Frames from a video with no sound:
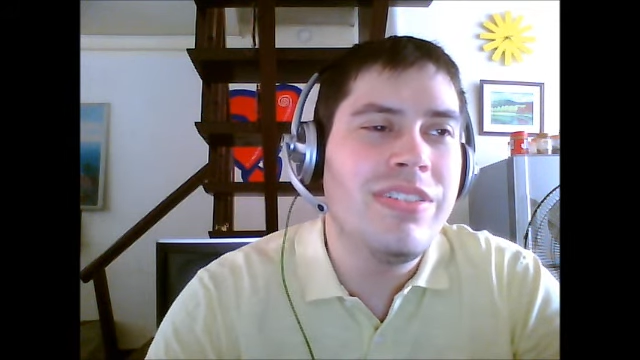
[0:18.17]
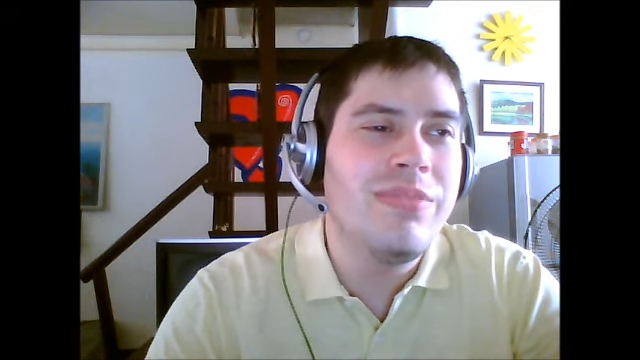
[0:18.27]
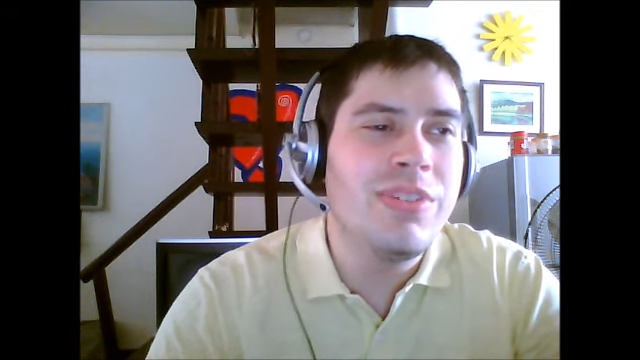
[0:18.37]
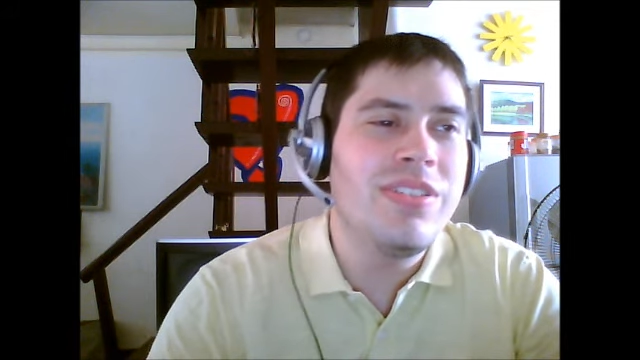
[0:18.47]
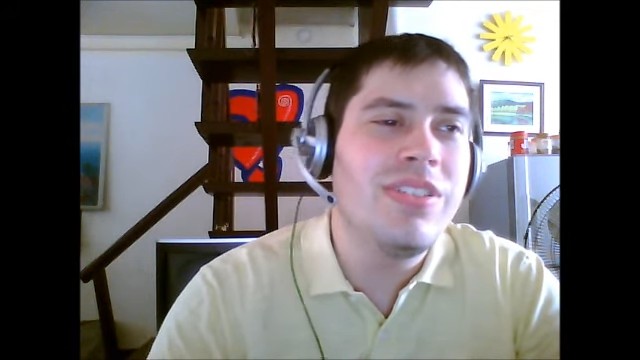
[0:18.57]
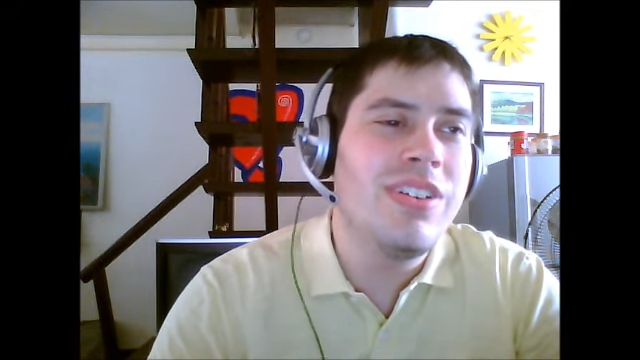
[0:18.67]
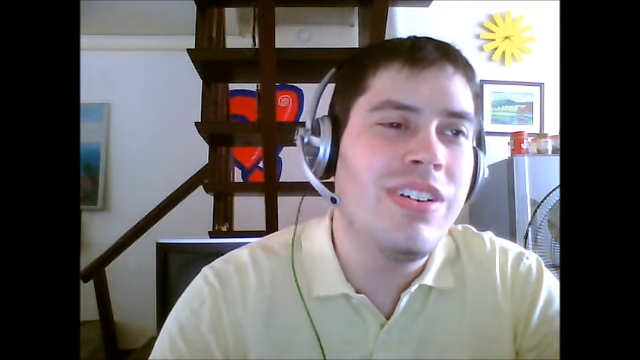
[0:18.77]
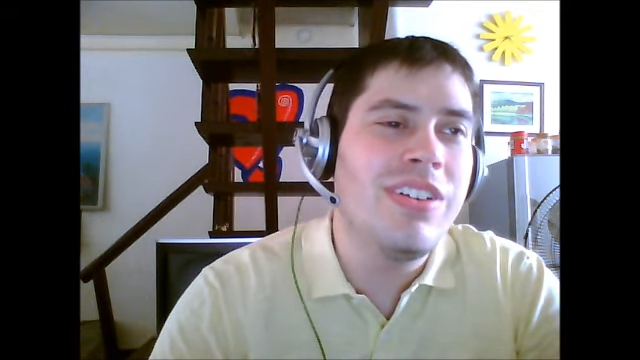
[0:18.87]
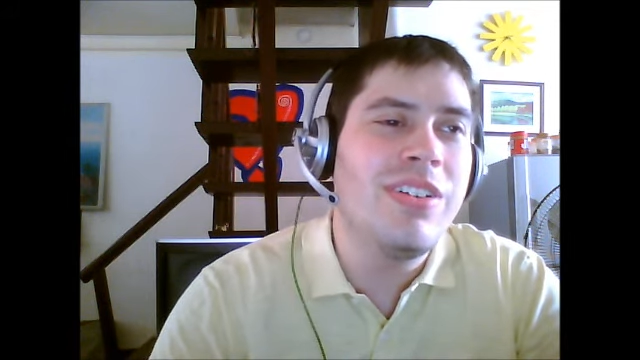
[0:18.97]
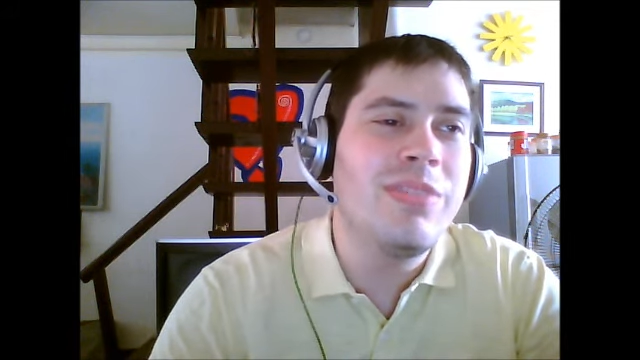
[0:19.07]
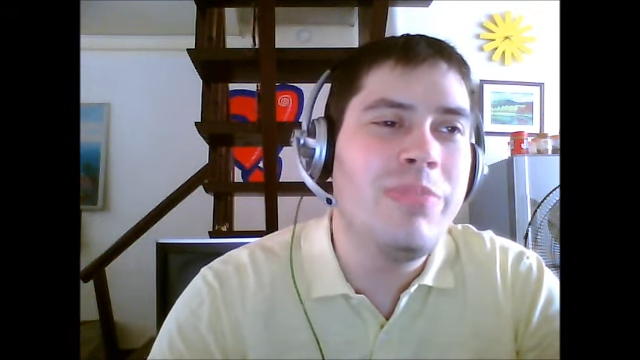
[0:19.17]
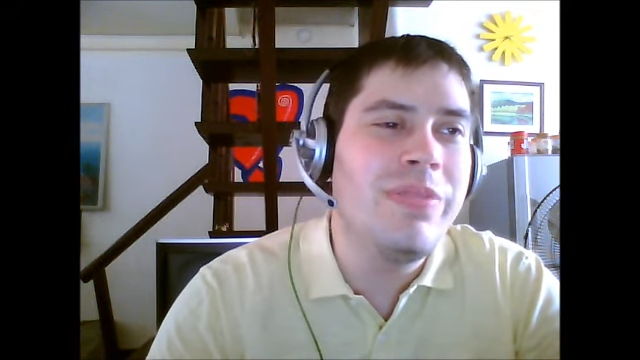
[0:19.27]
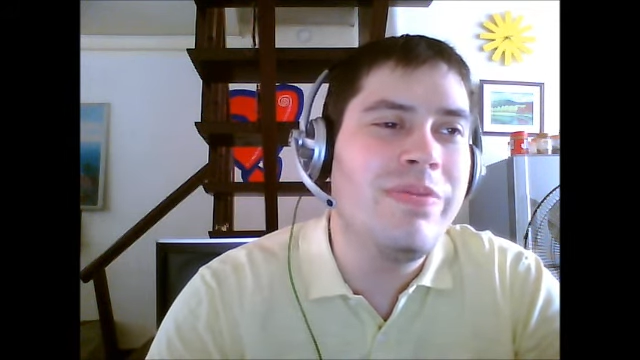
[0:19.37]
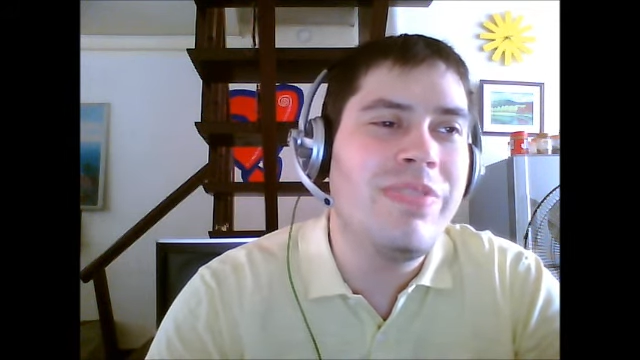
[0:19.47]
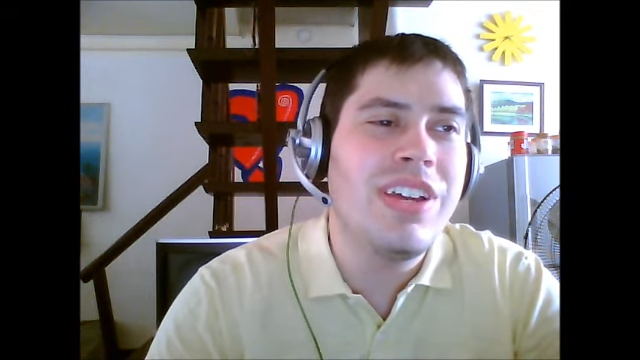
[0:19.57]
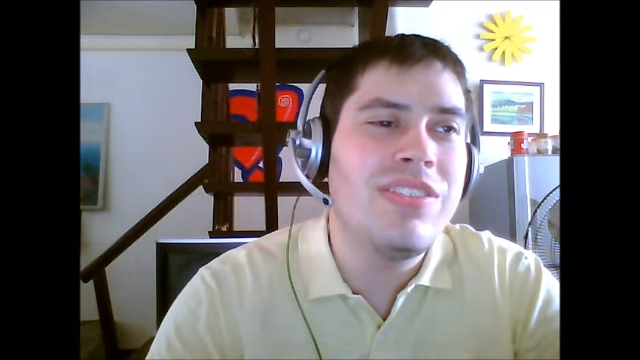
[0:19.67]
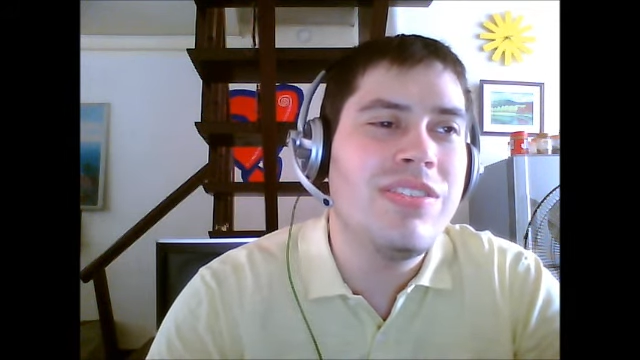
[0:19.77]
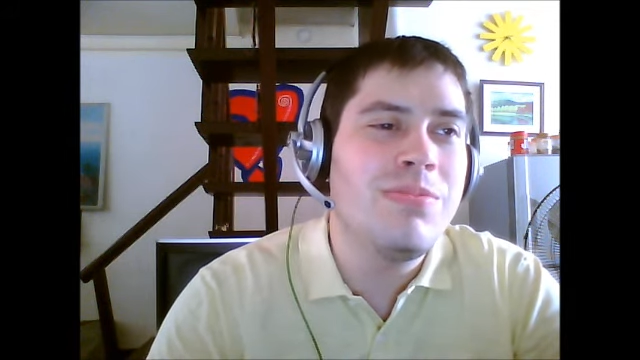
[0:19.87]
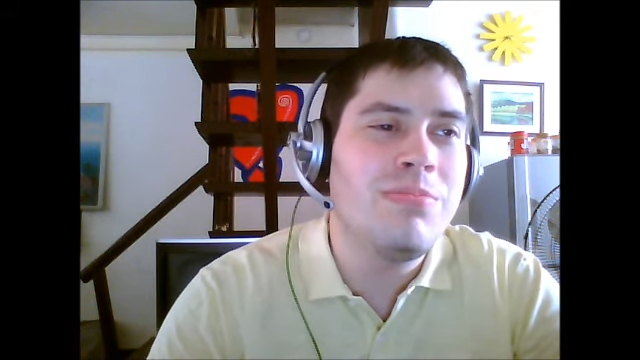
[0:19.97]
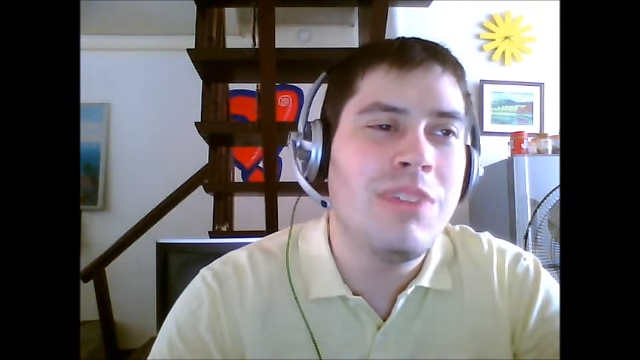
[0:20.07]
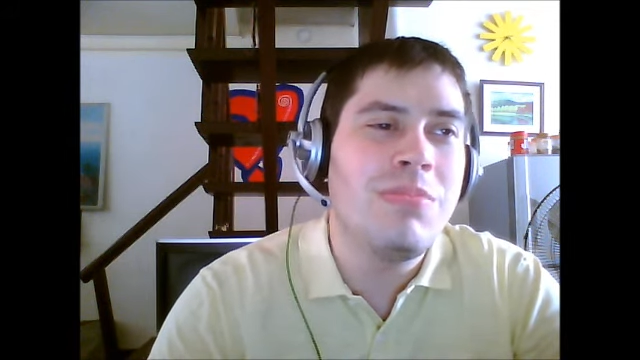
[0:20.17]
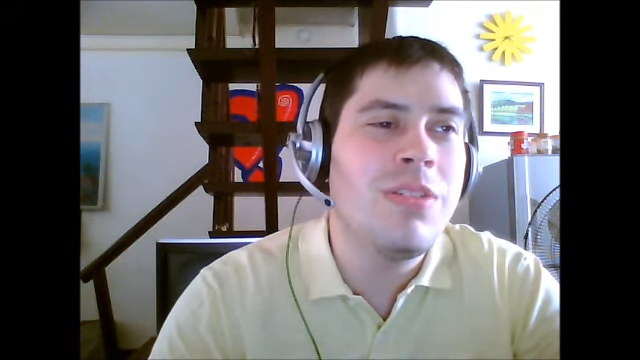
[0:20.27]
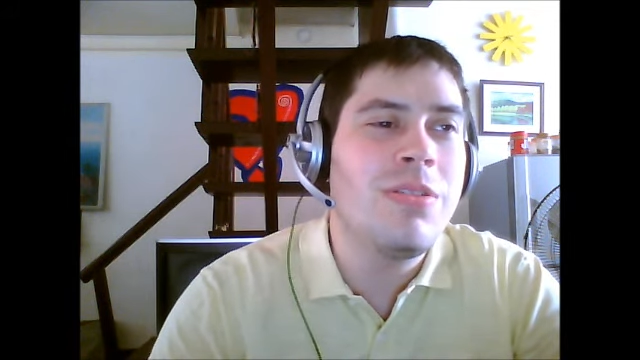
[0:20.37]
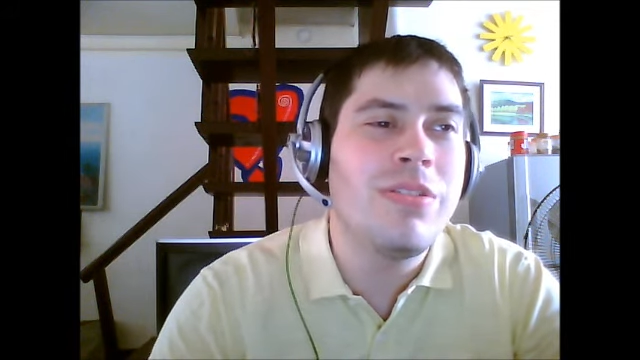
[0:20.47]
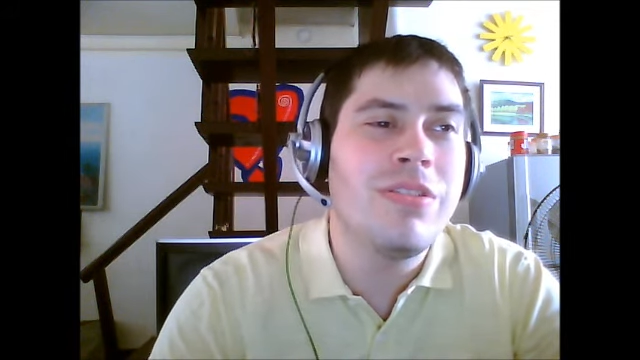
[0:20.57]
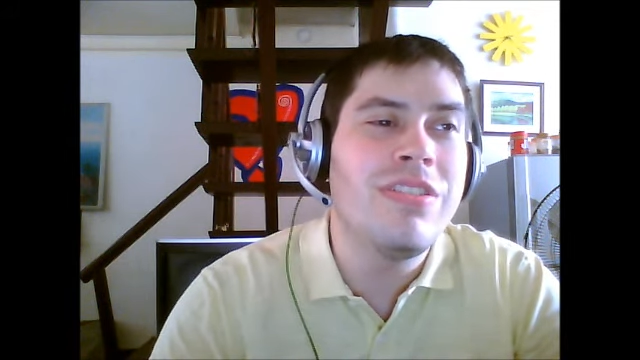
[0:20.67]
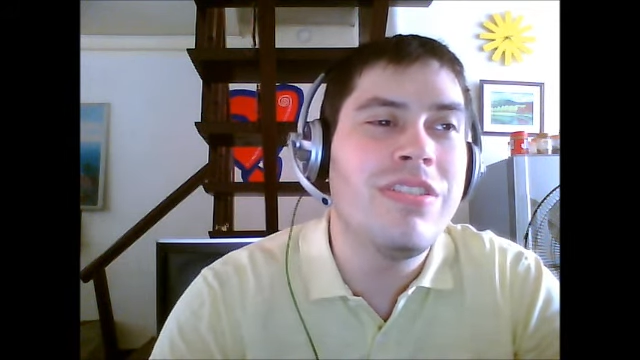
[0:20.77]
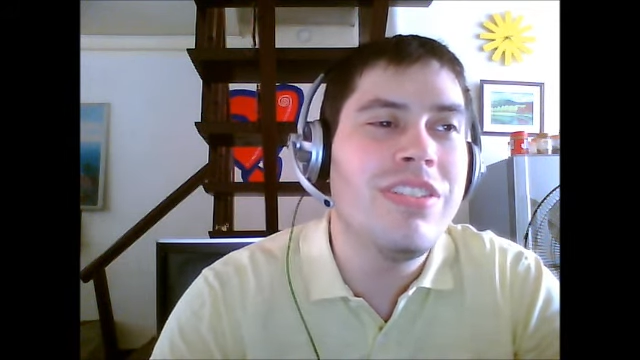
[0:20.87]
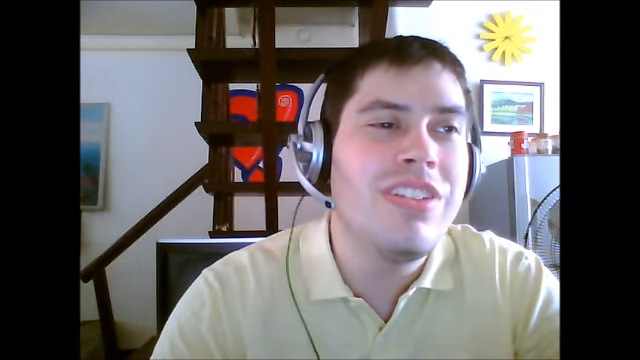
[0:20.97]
my heart beat fast, my mouth curl?